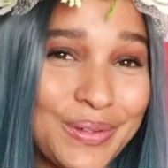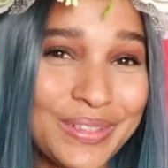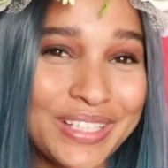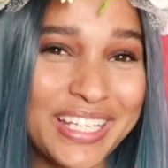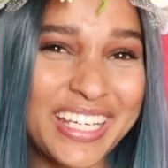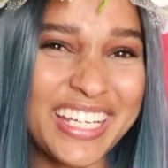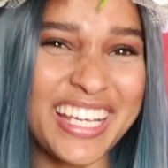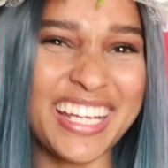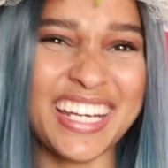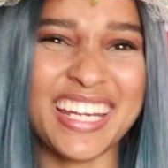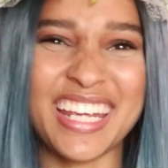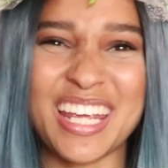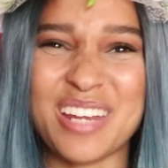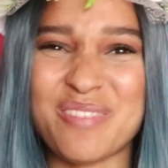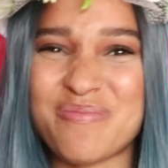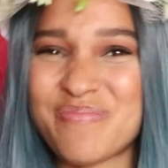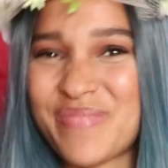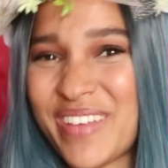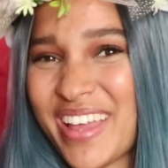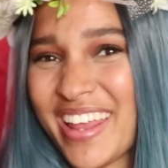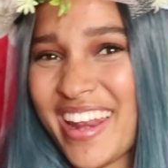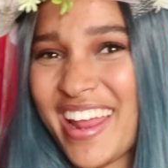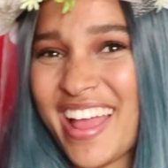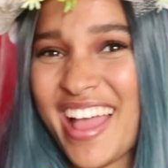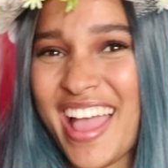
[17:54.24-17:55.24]
only gonna get
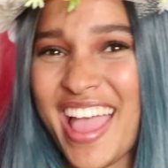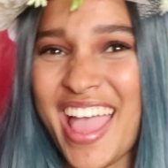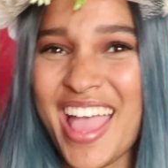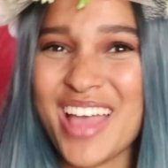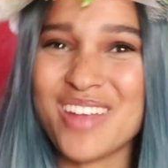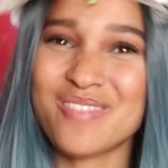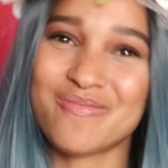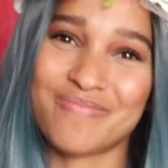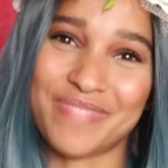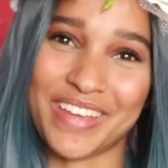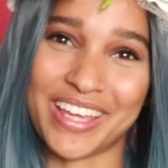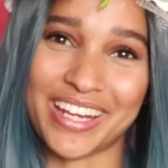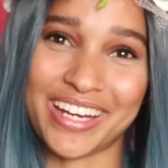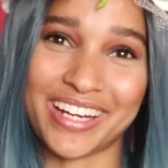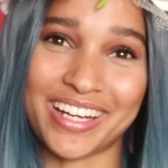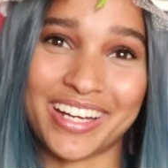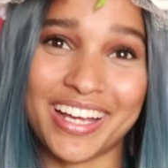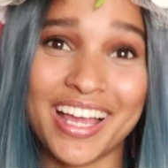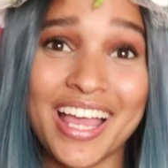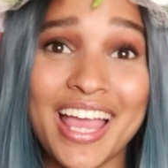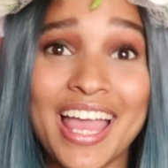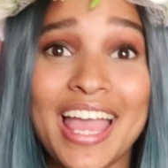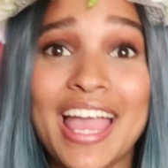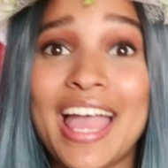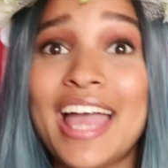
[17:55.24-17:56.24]
better and better.
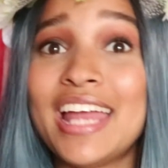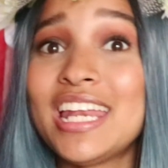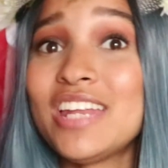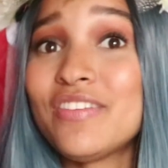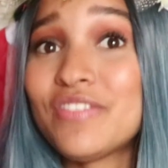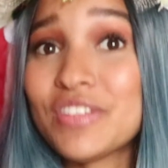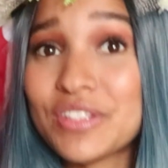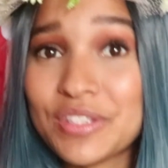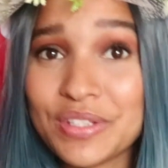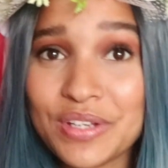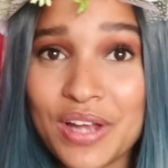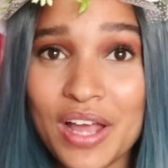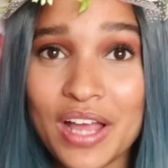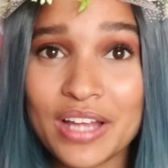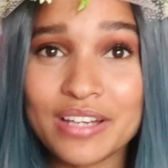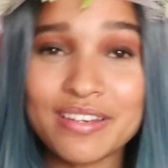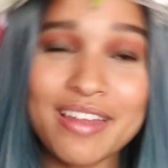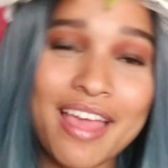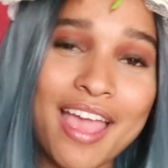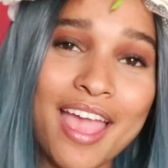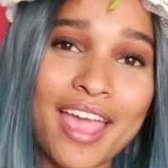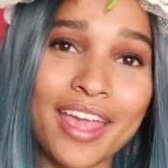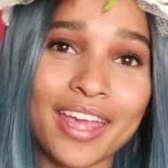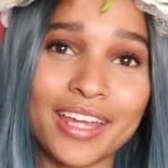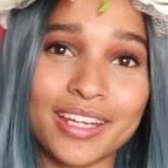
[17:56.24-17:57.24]
And if it's not,
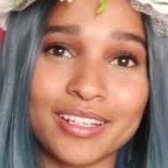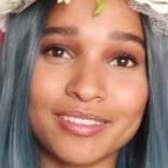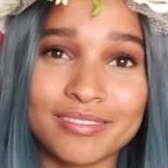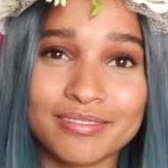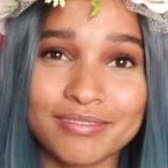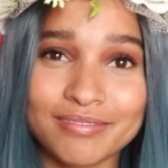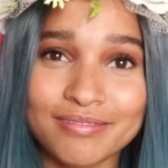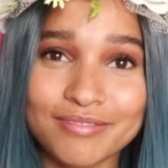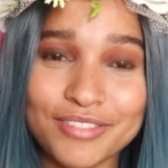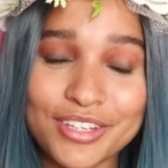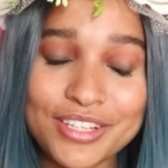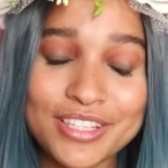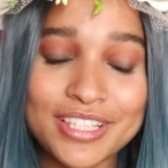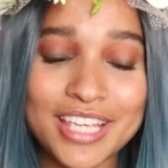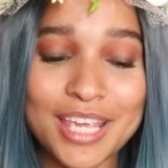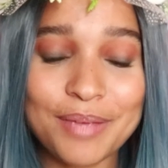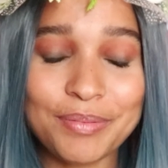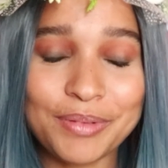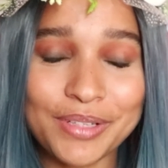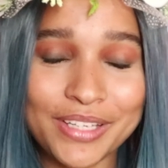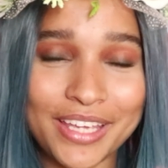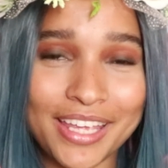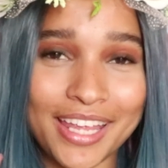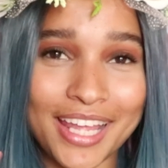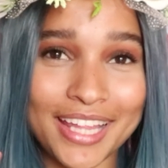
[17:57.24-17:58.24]
hey, just
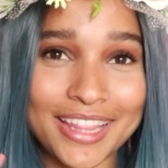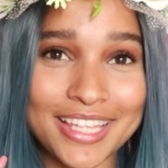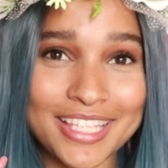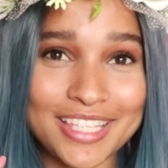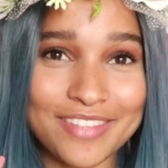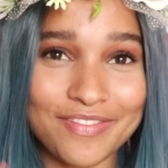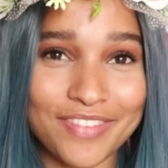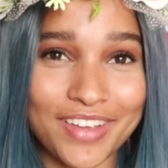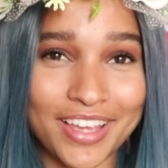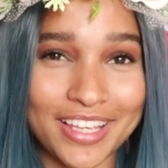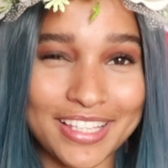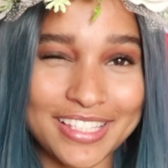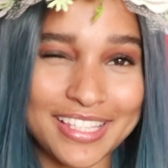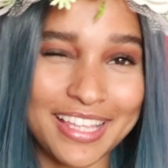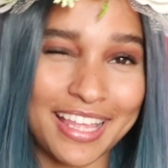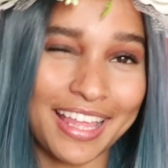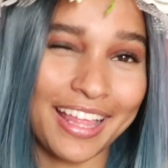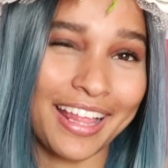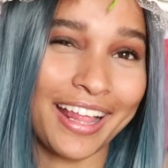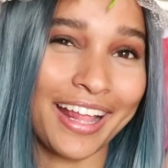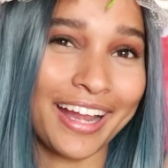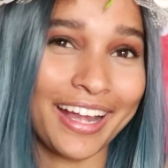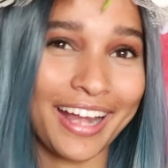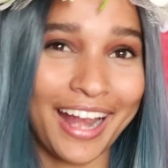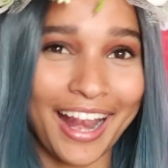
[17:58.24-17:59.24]
keep looking at this face.
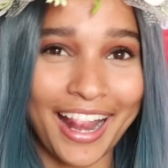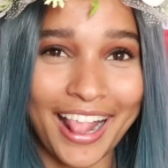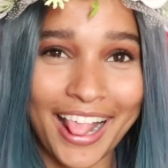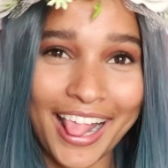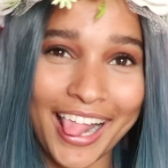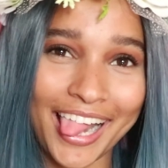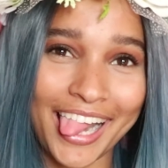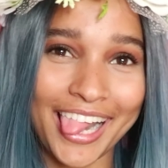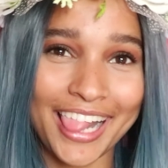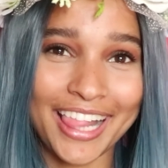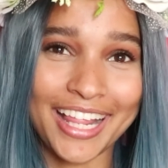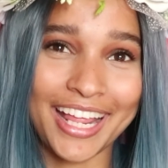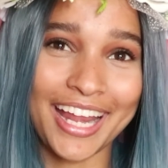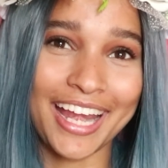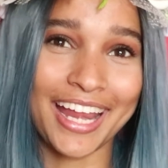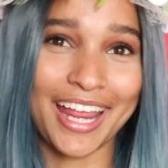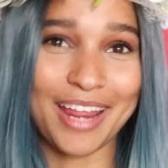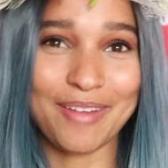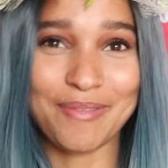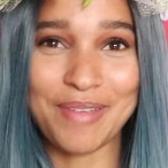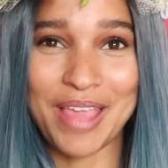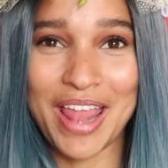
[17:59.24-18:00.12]
I'm gonna get